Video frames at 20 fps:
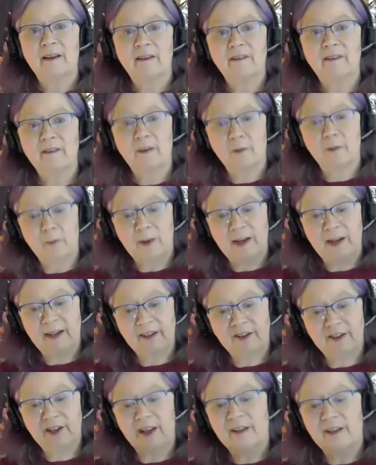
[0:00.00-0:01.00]
So when he
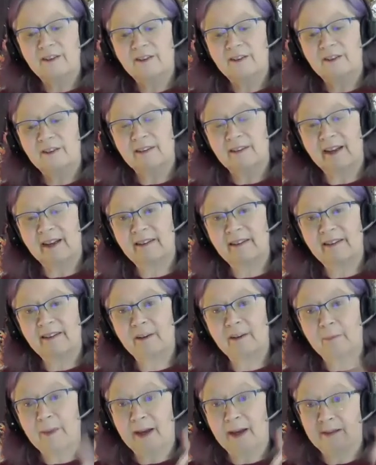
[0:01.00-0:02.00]
changed his
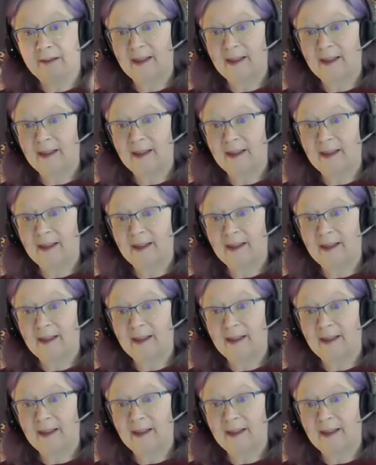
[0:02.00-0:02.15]
idea about